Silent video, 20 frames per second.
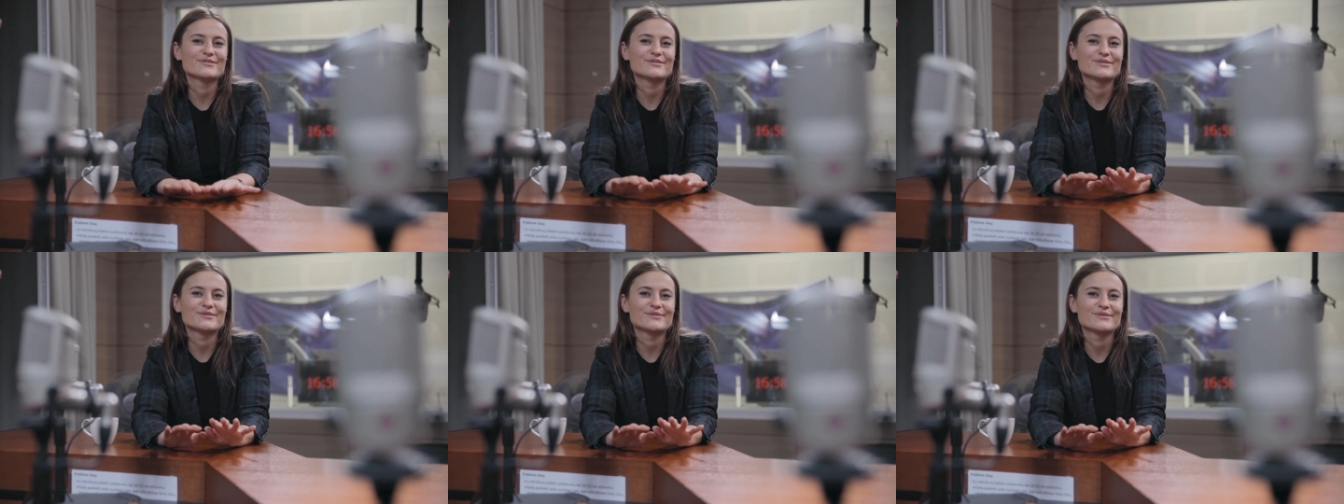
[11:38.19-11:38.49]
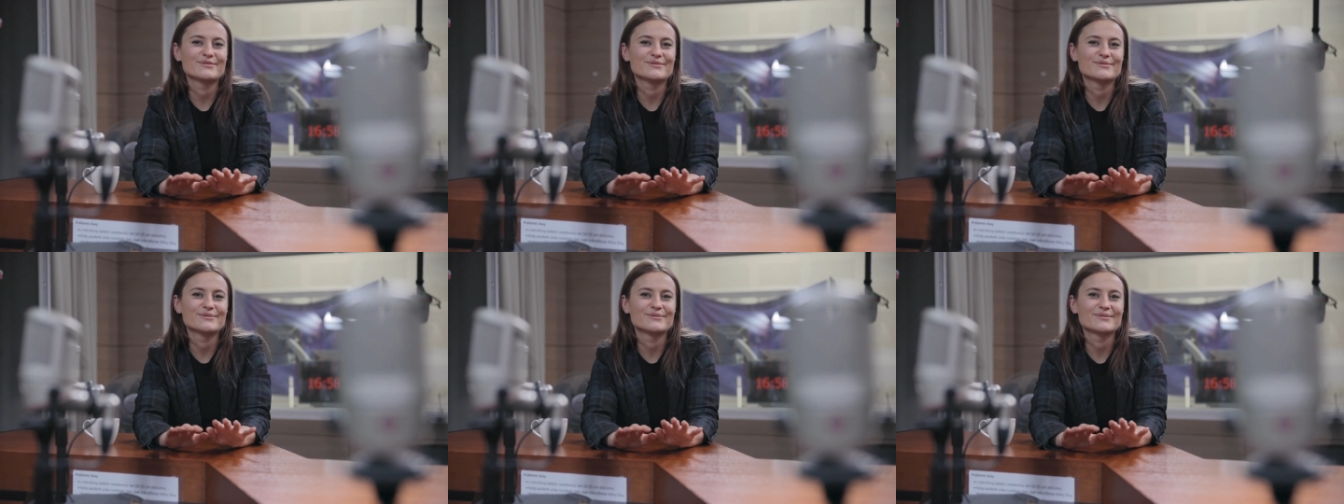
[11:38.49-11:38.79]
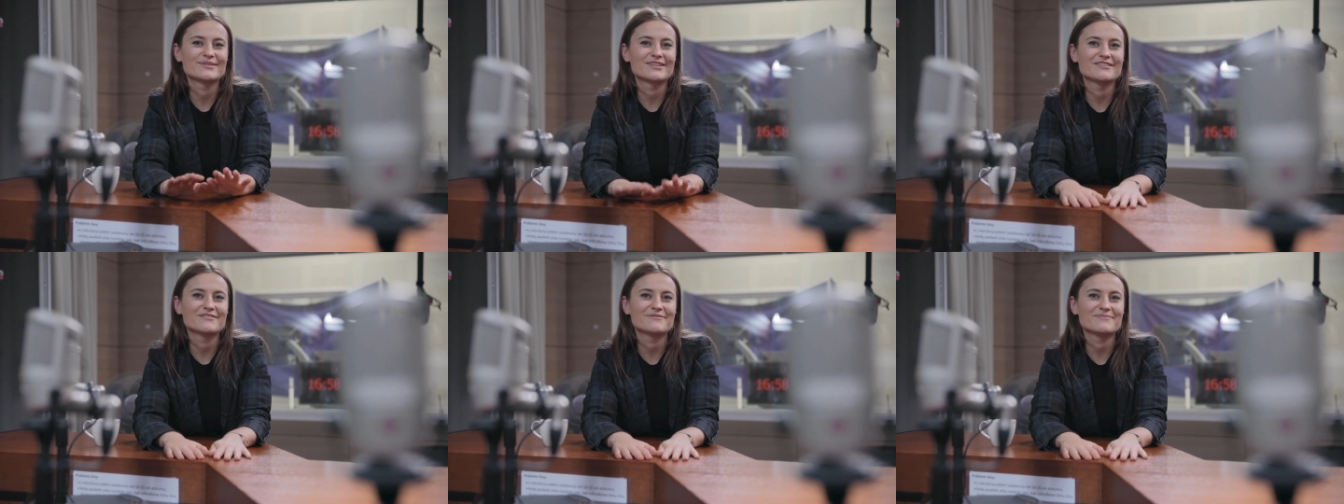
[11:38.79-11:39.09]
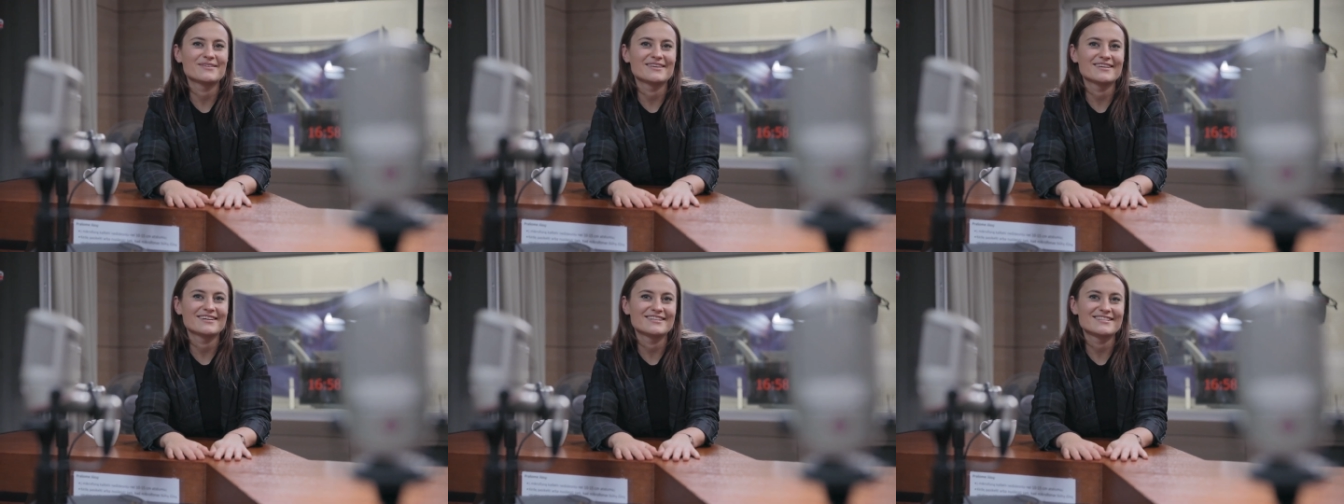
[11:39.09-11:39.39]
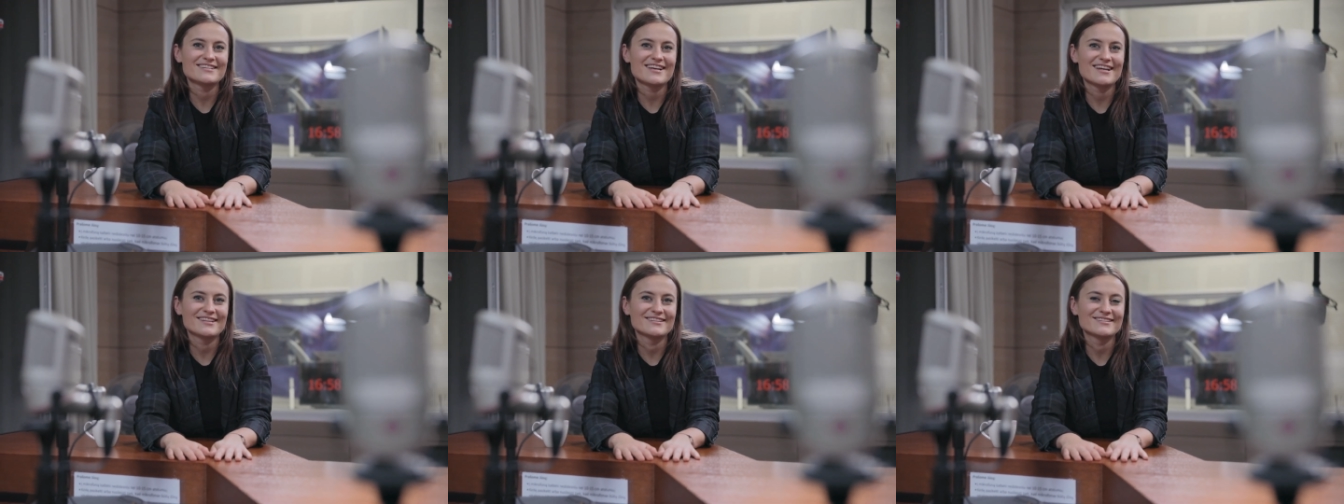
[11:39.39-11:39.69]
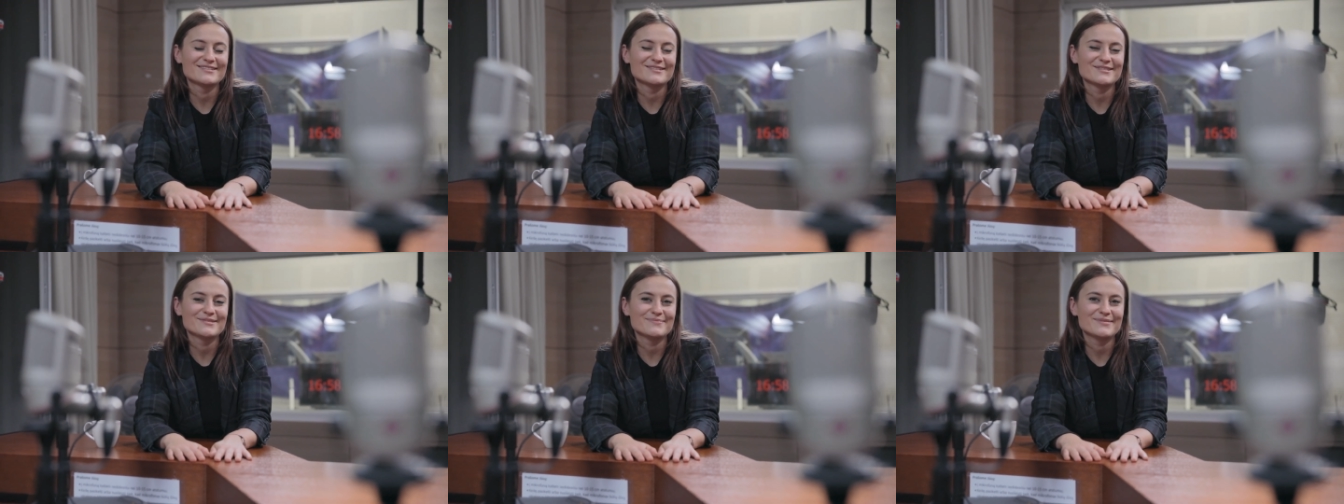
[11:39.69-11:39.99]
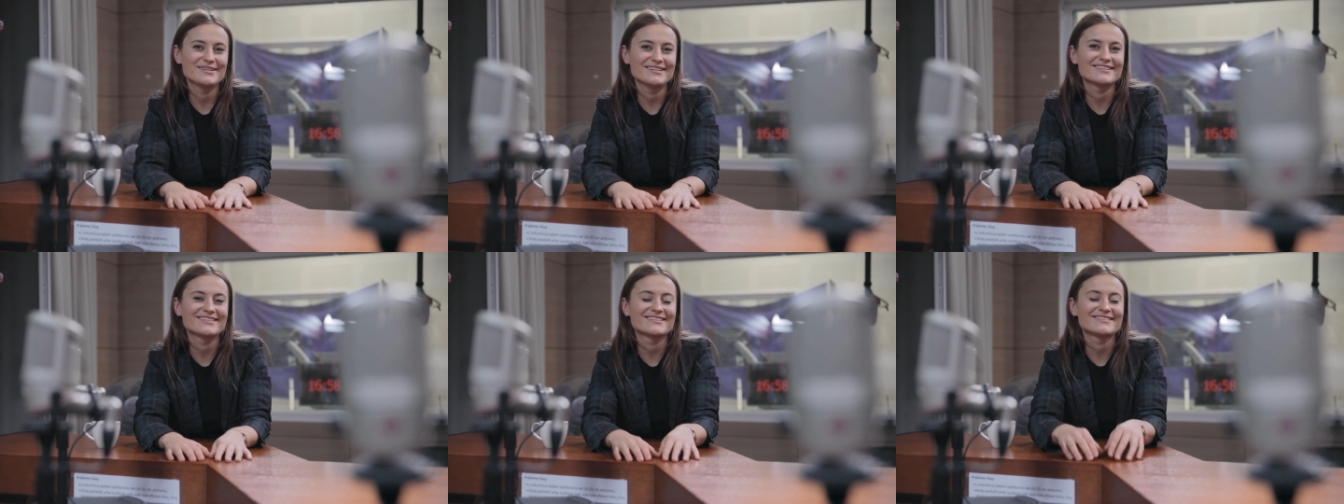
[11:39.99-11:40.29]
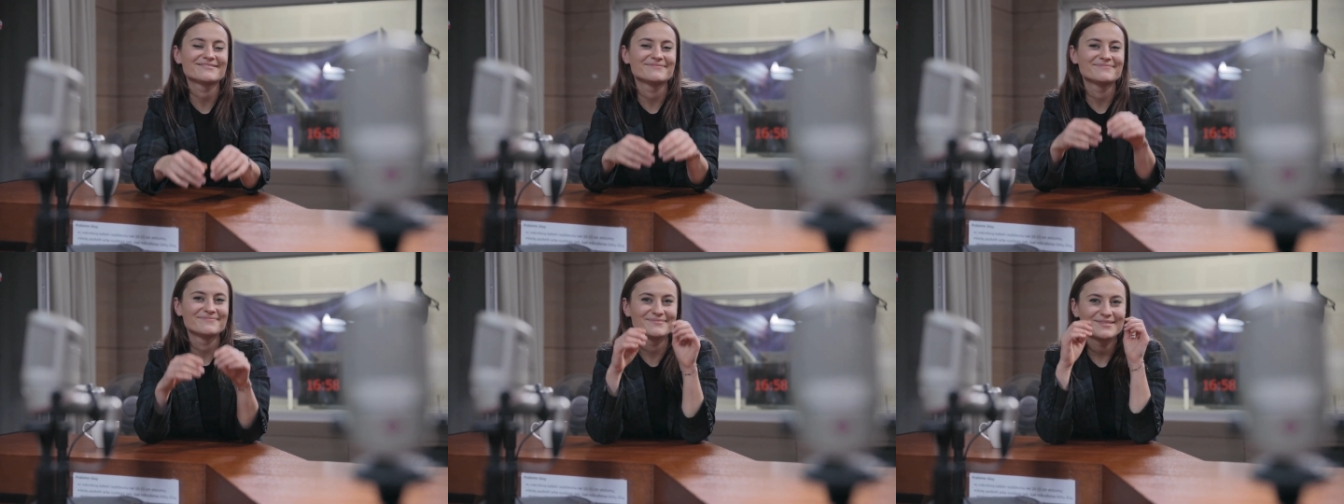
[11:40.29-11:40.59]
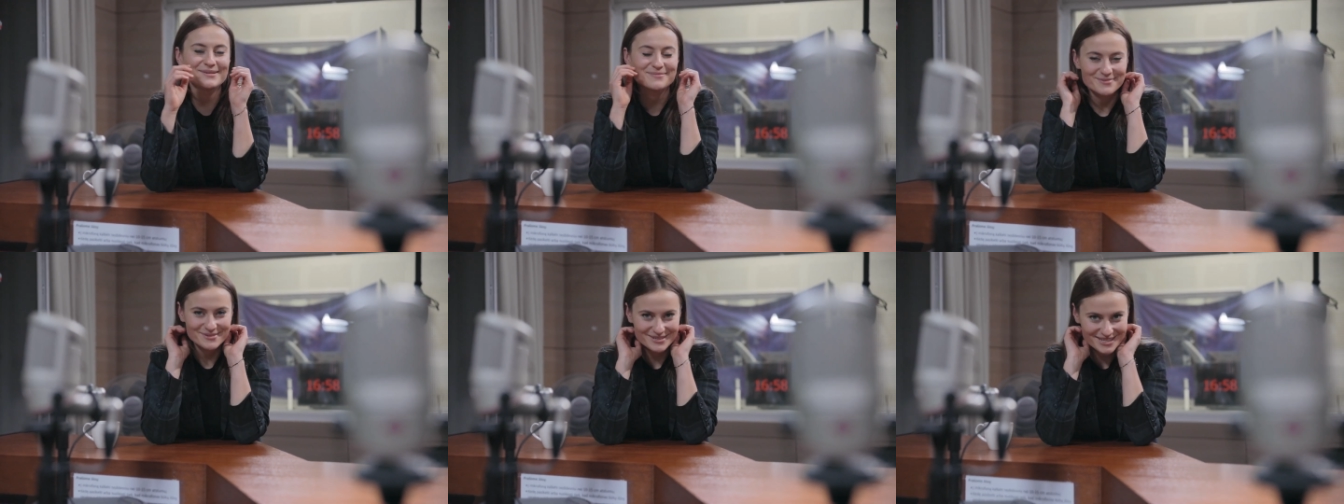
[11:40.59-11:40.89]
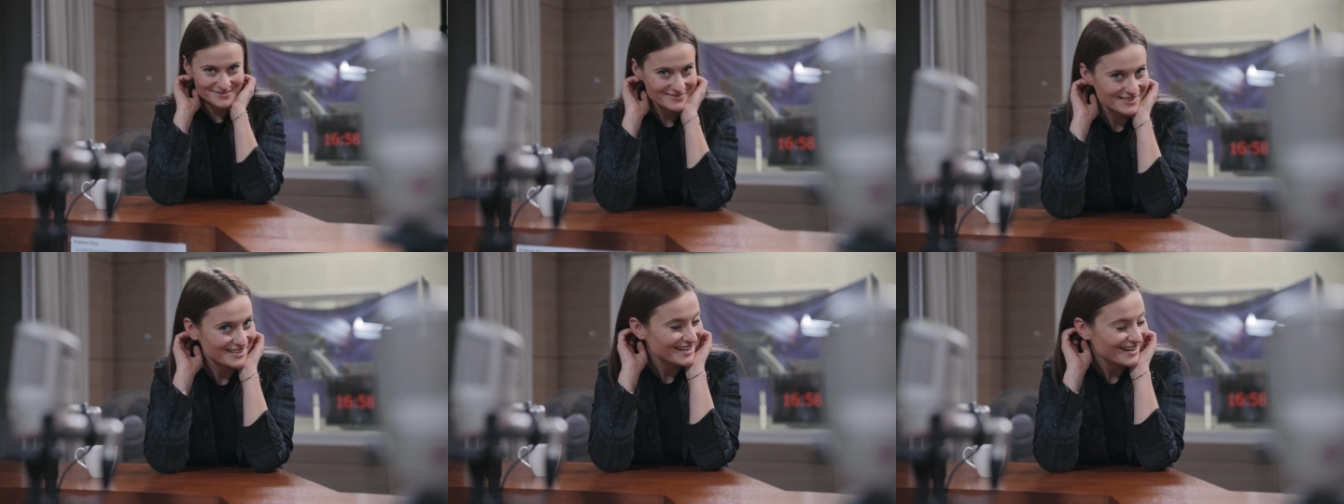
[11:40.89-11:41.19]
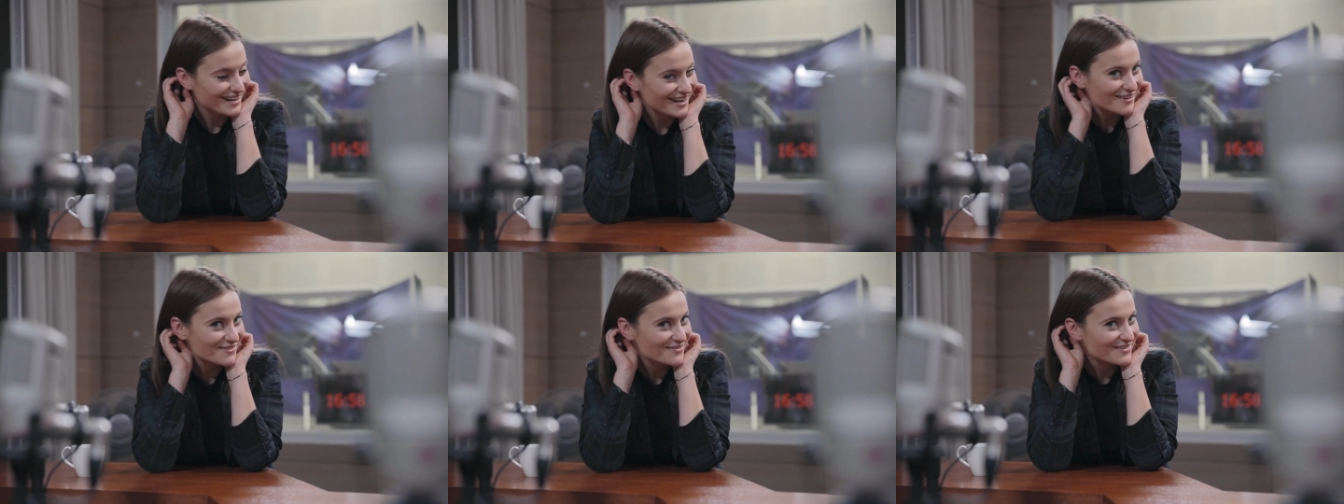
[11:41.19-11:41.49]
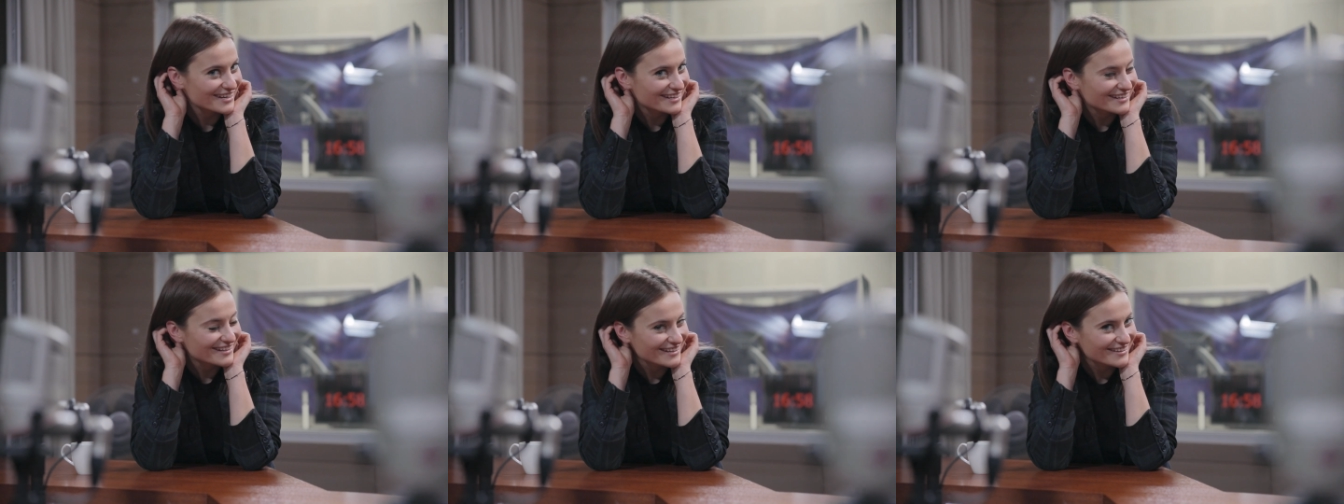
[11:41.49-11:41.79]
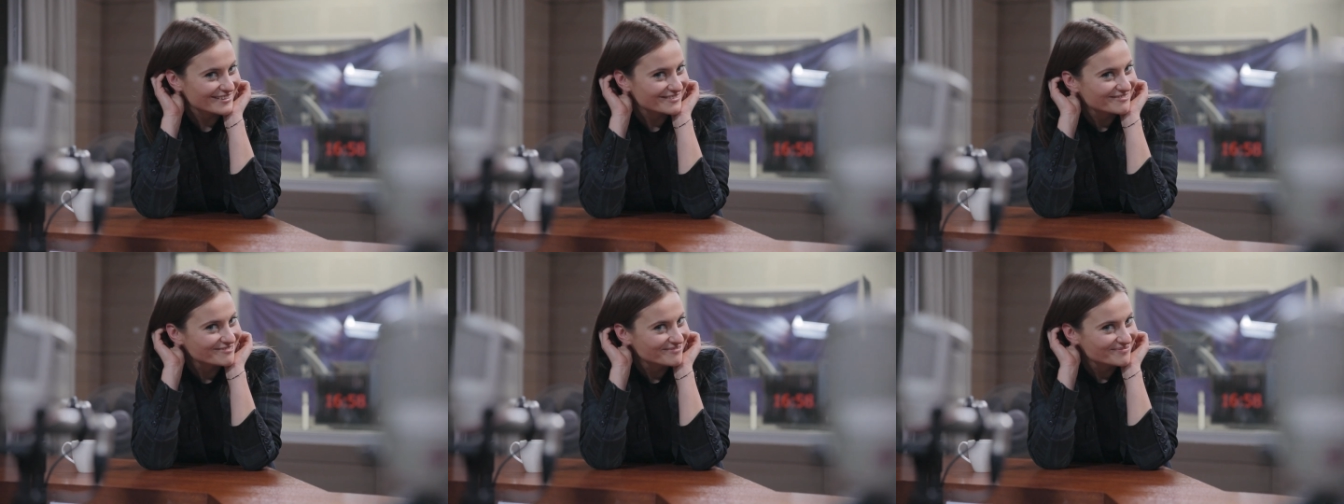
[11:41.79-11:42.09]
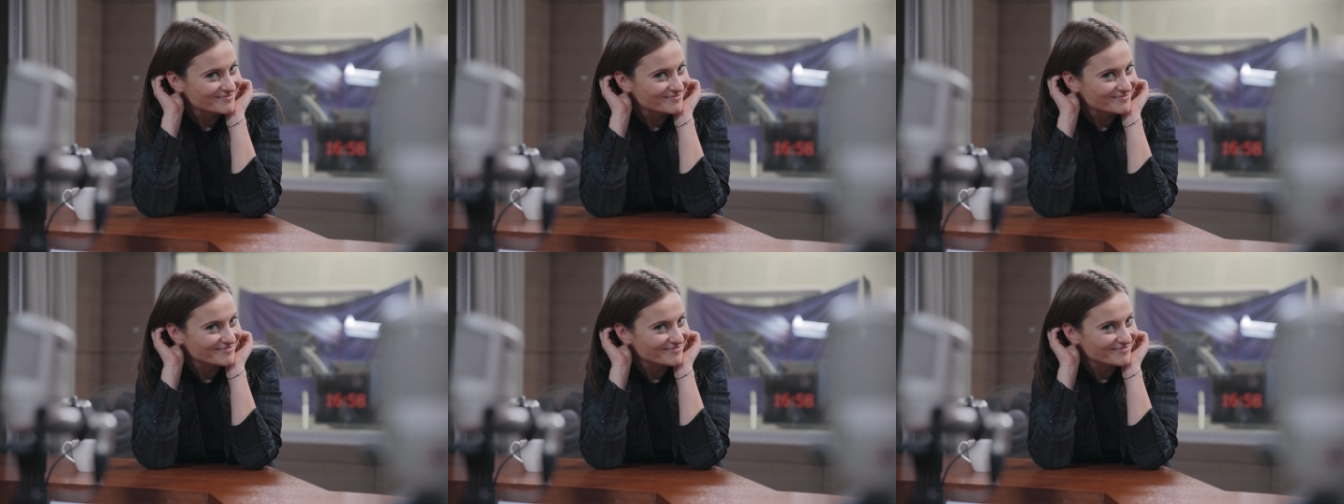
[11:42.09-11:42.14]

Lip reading: to give me a chance to meet people I really love right now.